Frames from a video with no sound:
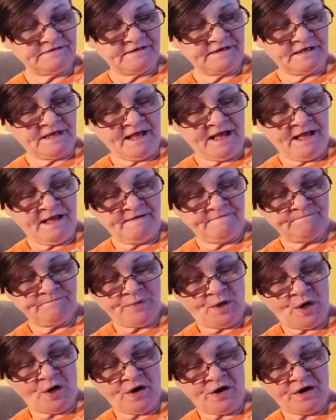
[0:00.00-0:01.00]

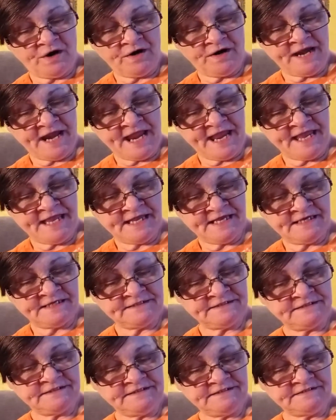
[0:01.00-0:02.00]
bar
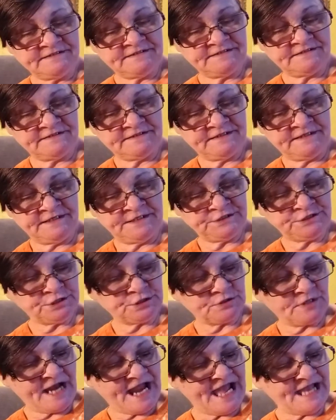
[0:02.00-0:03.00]
and
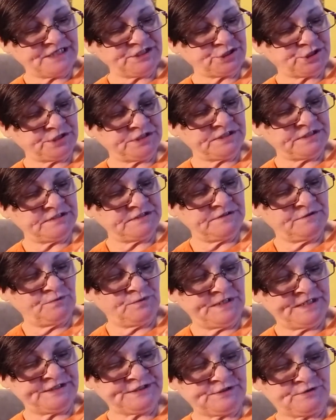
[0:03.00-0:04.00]
interaction
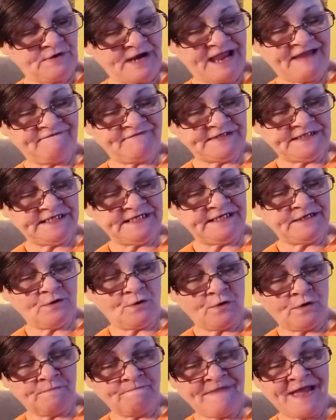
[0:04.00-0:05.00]
with gravity
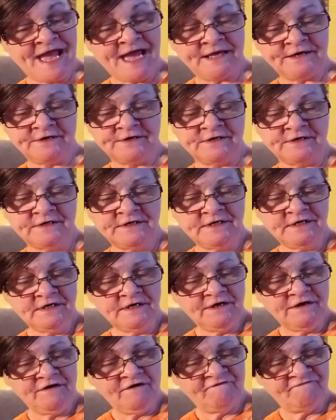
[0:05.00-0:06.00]
or matter.
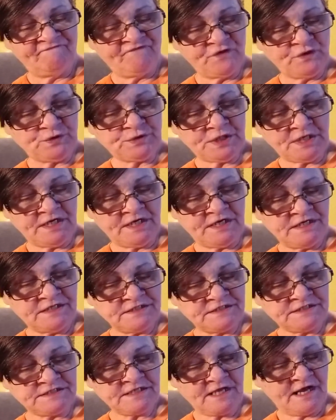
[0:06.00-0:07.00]

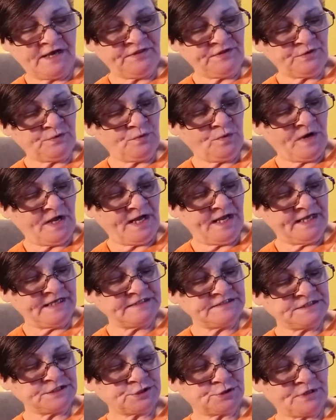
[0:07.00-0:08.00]
Photons
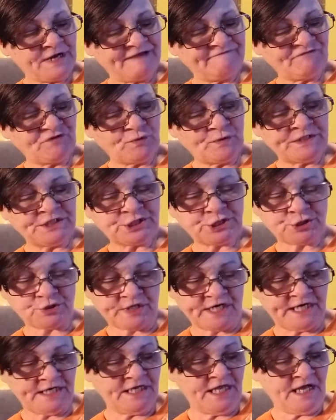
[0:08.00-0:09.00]
otherwise travel in a
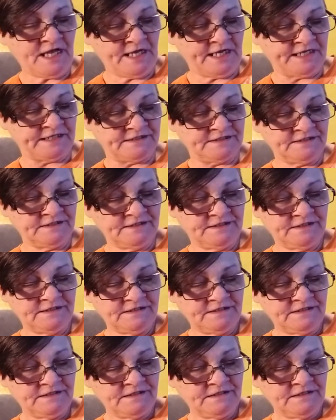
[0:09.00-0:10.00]
straight line.
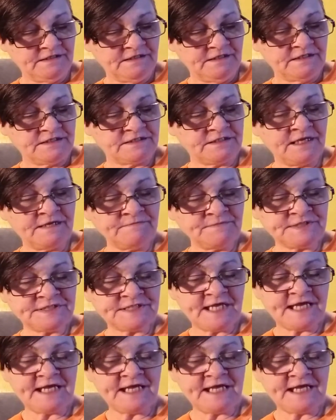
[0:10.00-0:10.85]
Some say